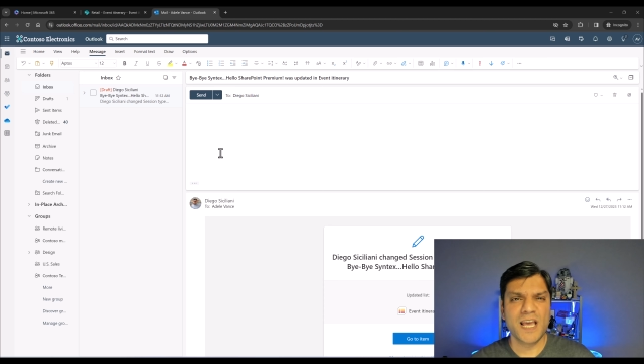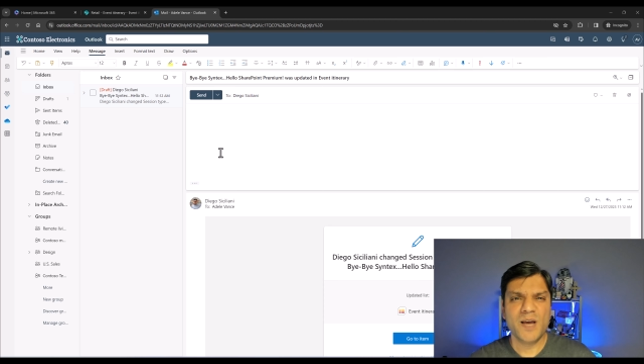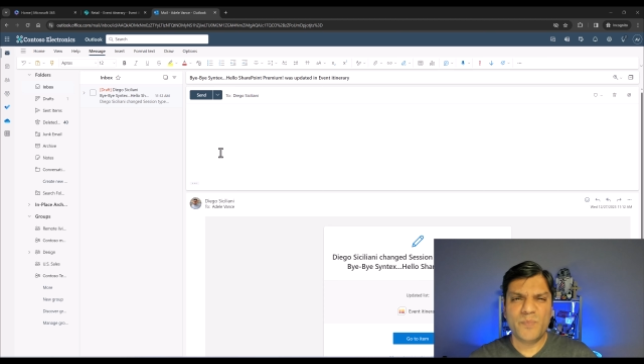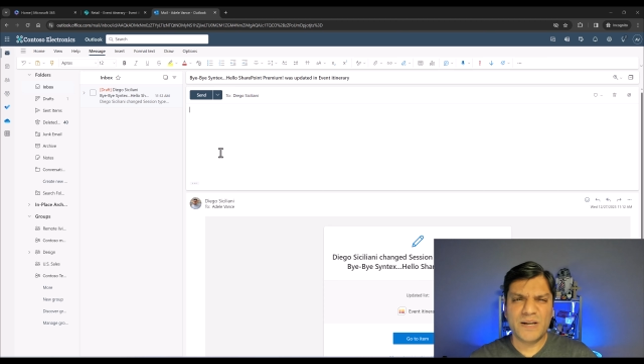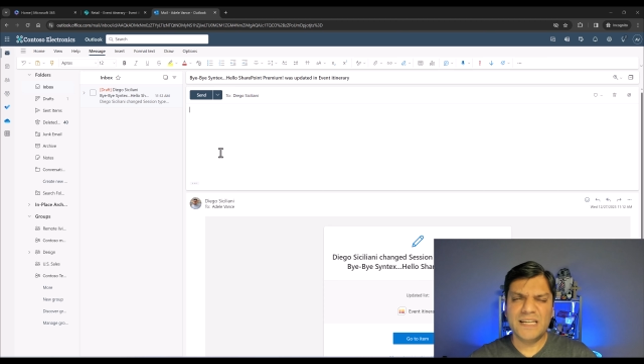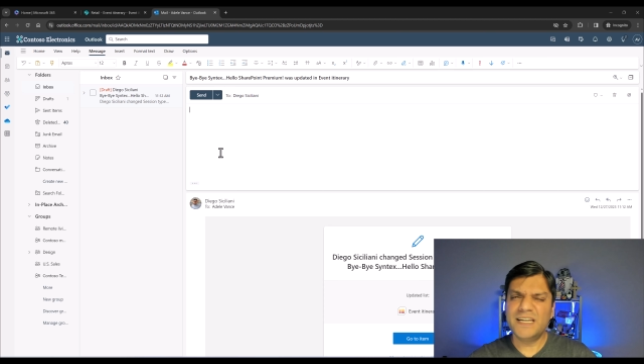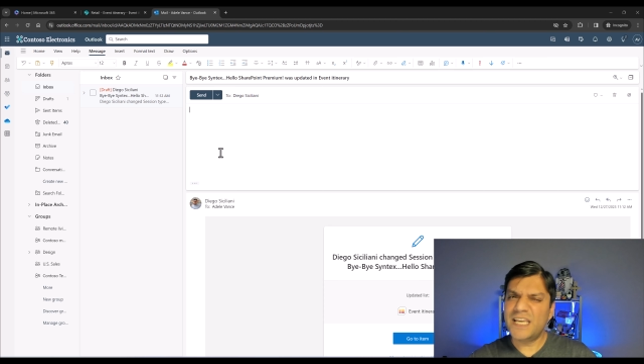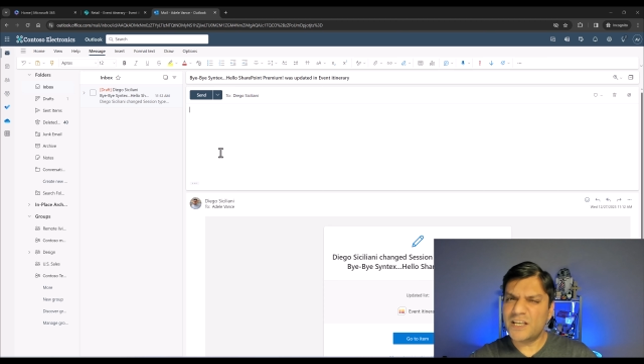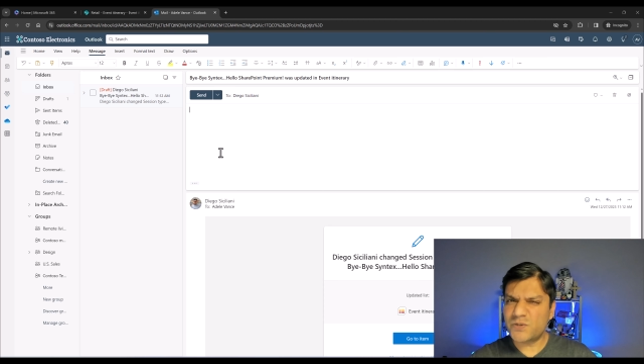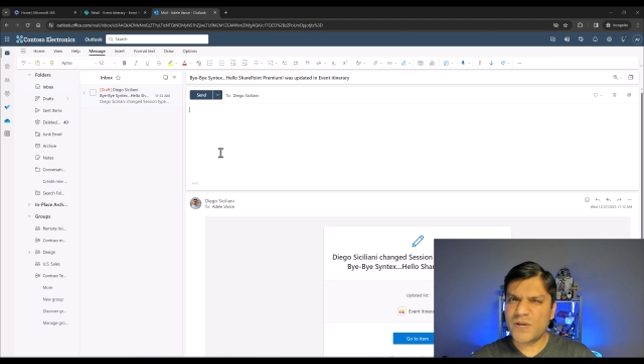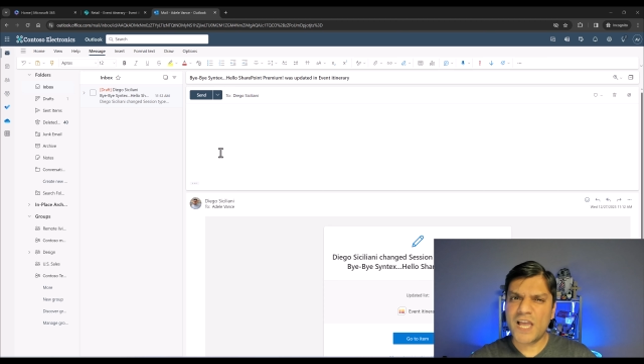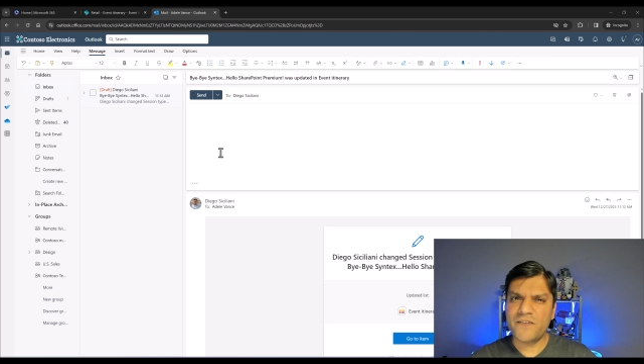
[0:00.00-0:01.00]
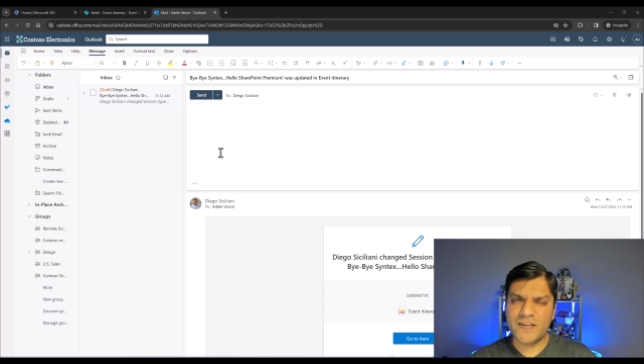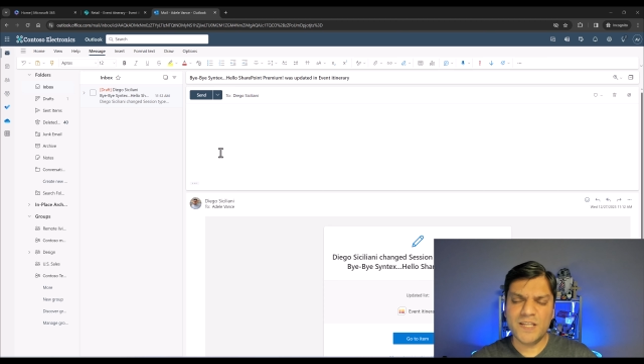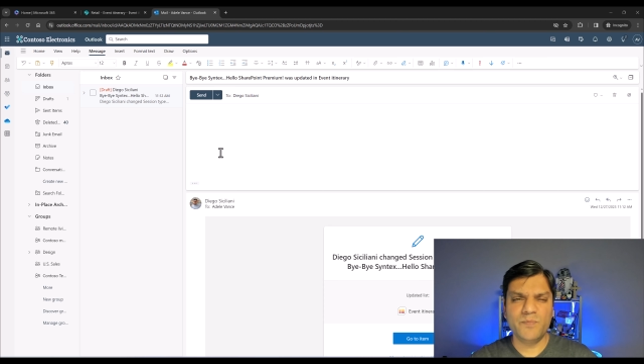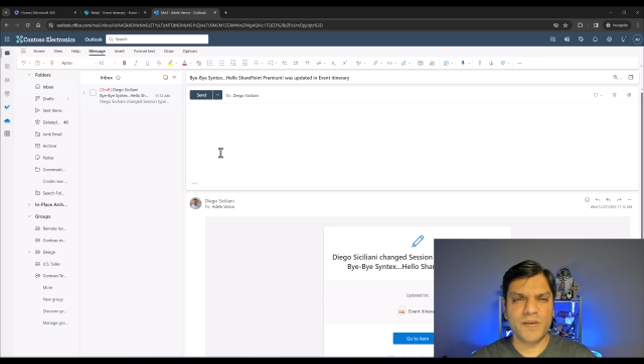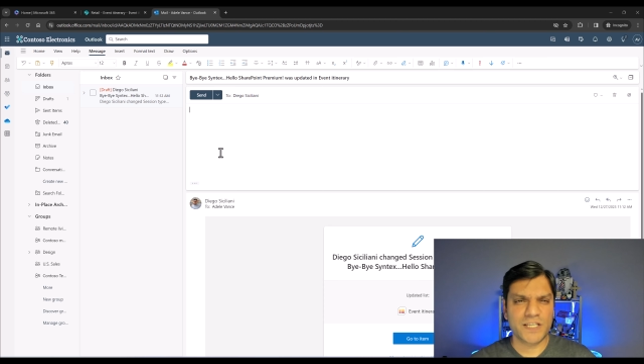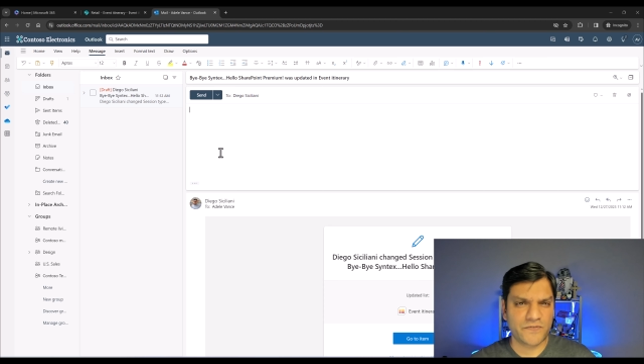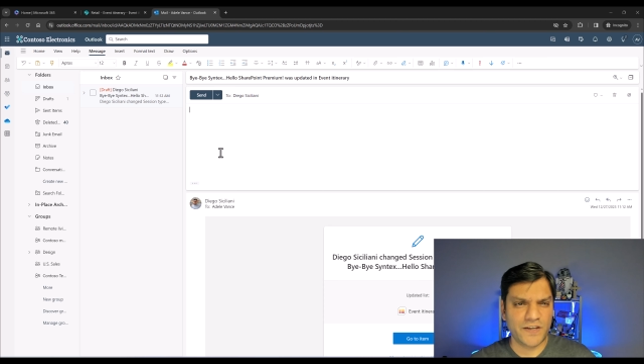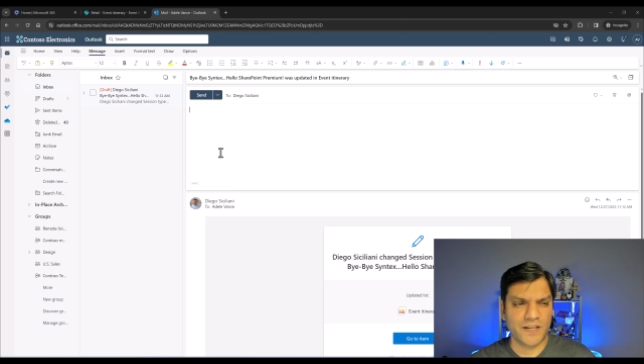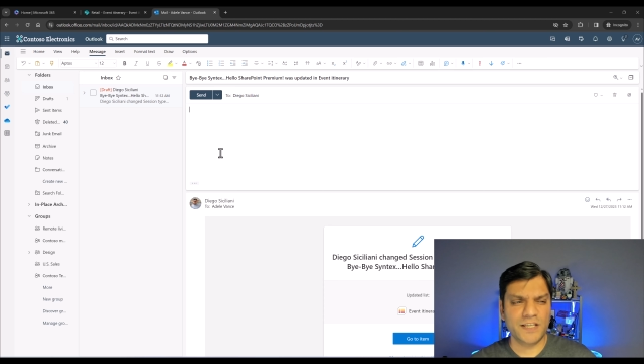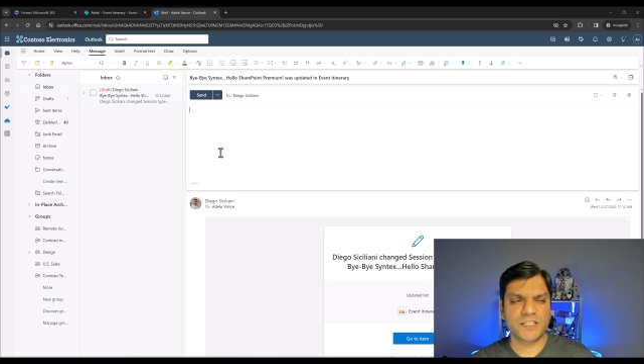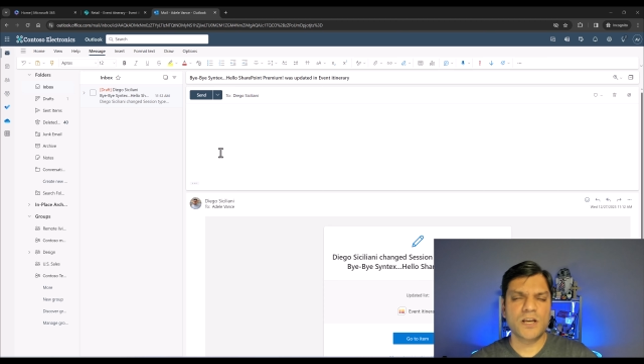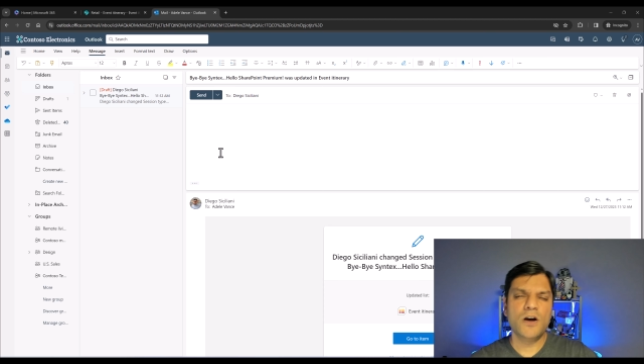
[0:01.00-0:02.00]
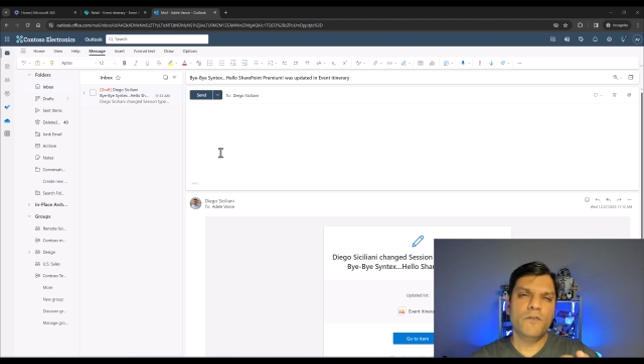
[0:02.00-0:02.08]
but in case you have any mixed feelings,